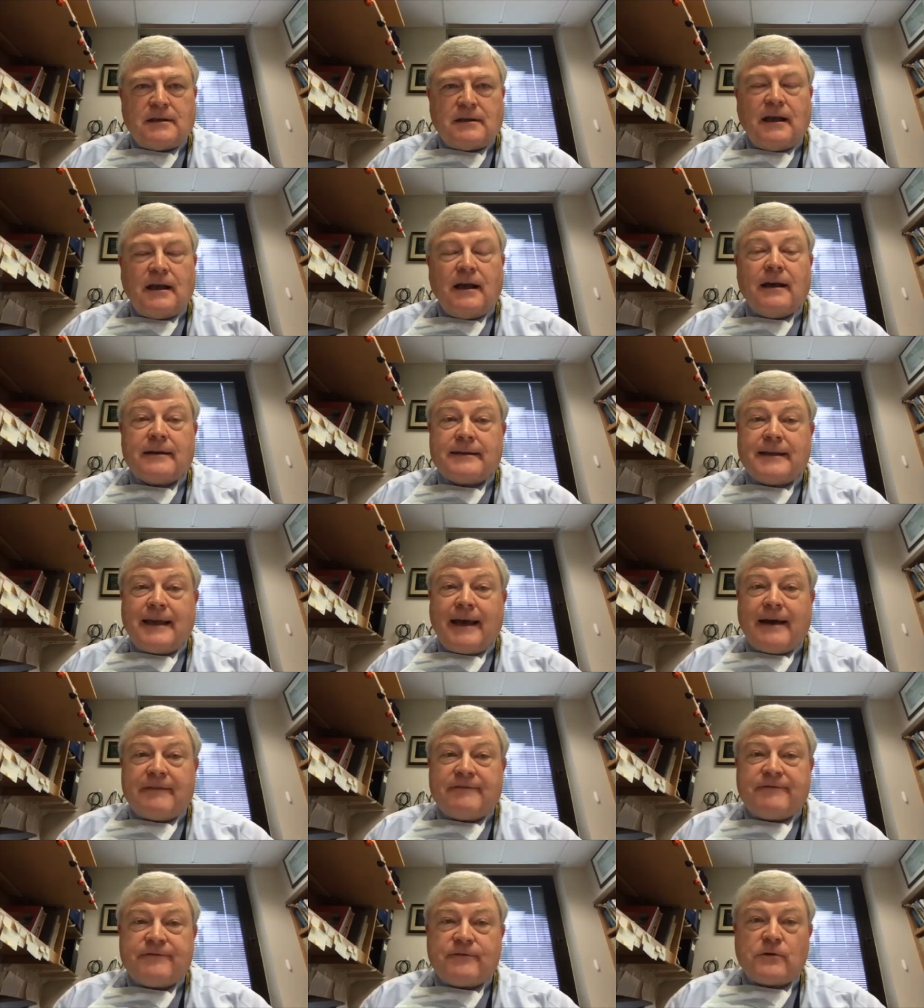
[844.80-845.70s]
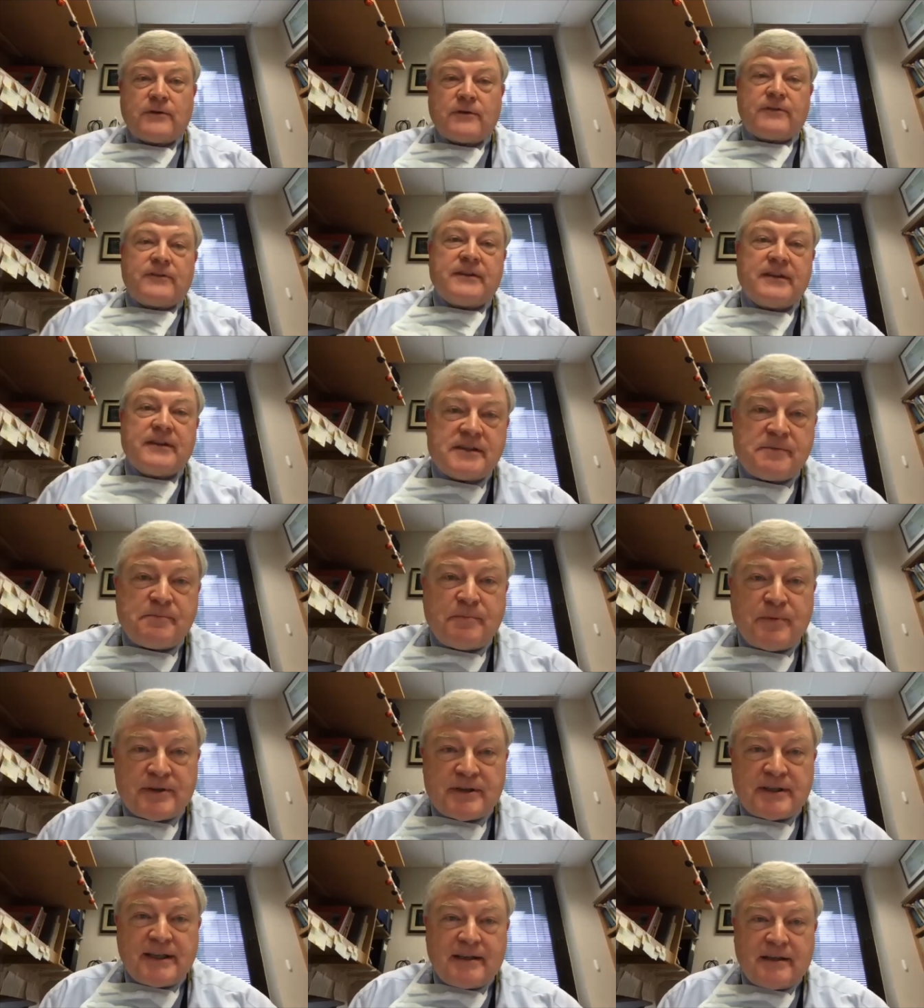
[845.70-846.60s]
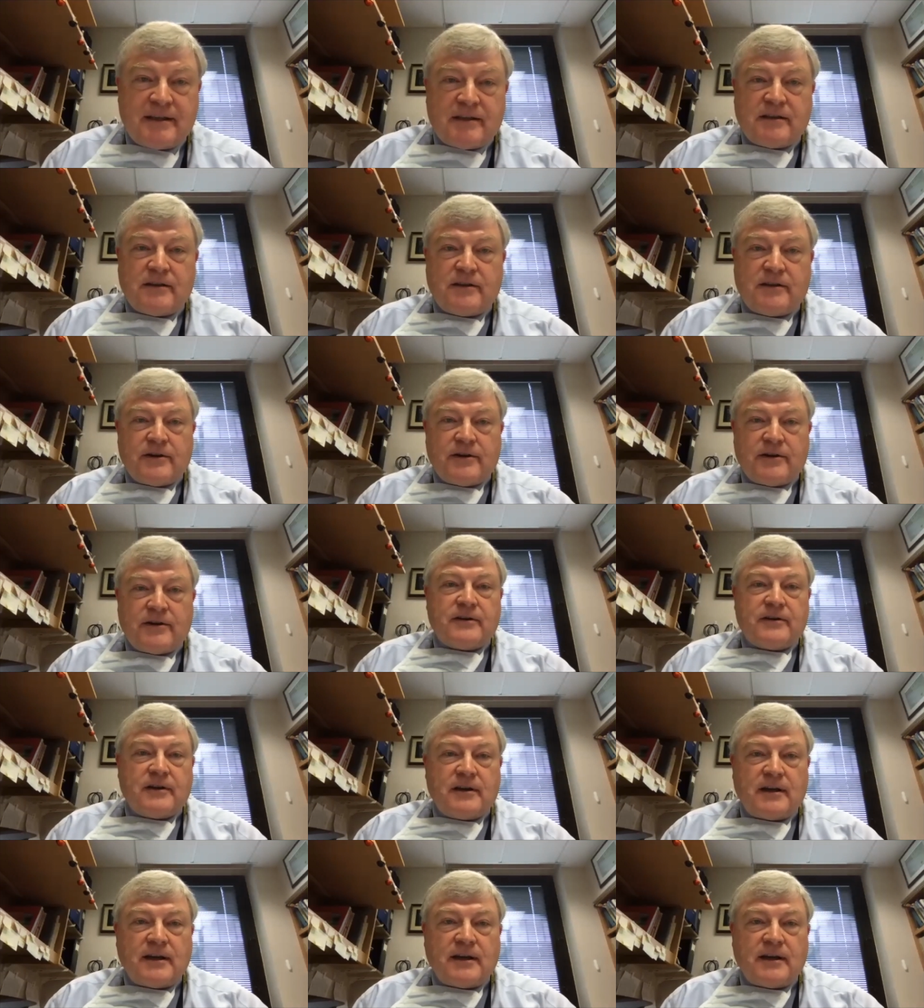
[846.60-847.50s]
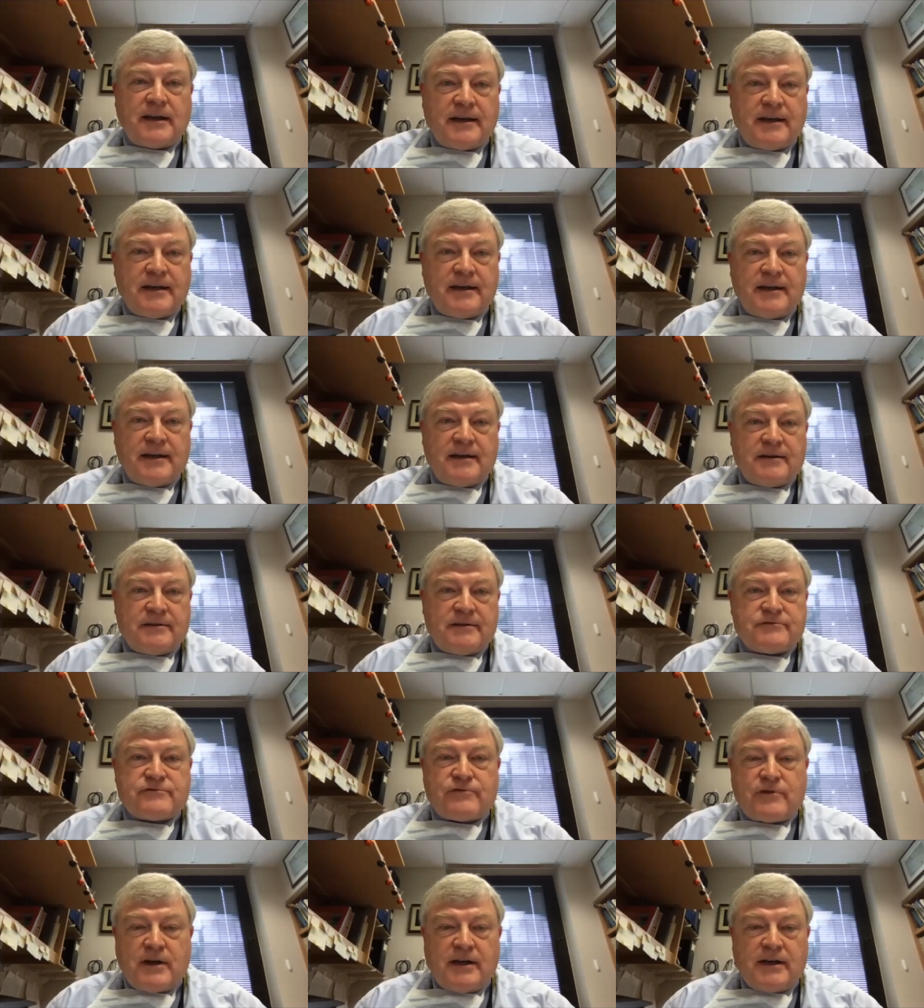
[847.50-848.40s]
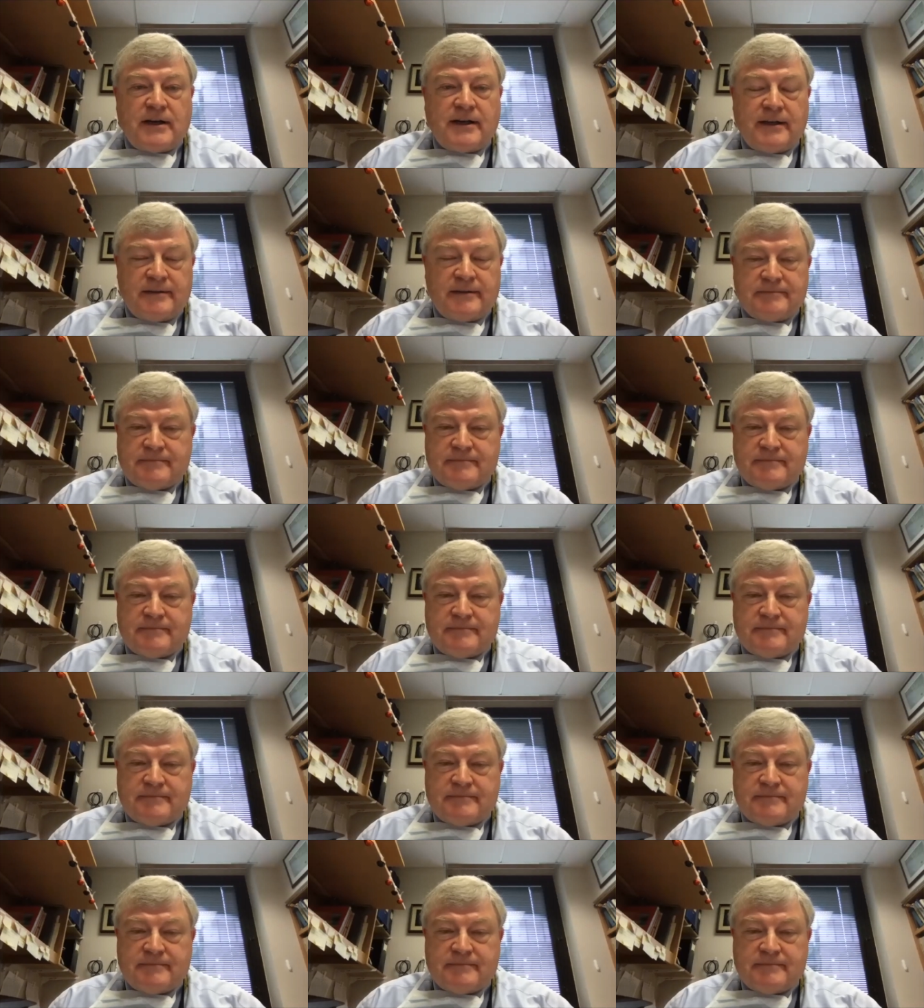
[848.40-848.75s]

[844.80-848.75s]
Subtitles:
Yeah, for this particular drug,